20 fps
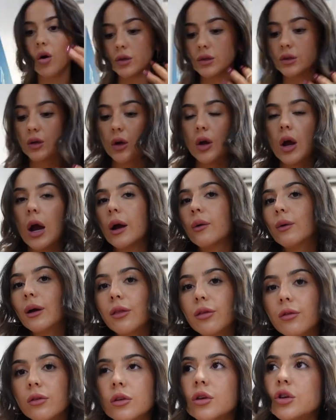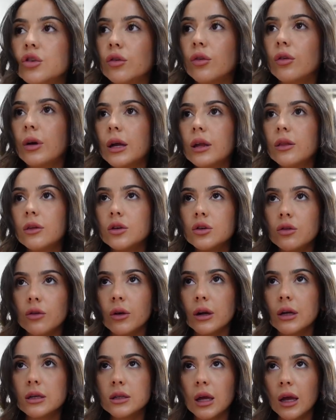Also, I went through the jewelry. The
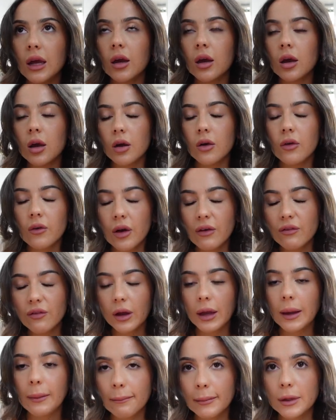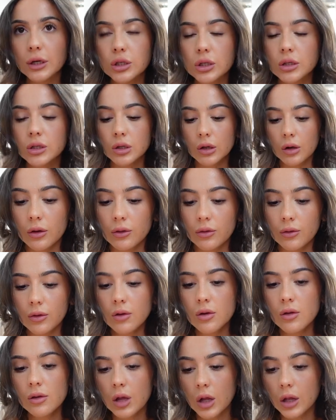jewelry is like a mission to
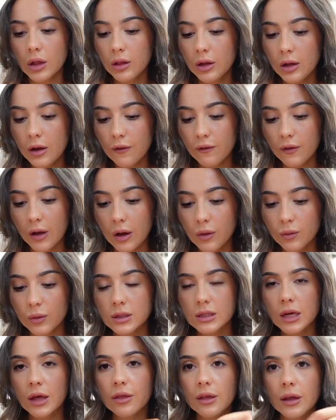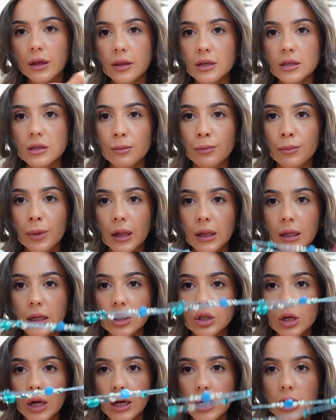through. The only thing I found was I think this belly
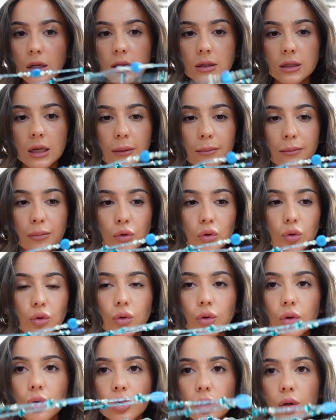chain, it's like blue.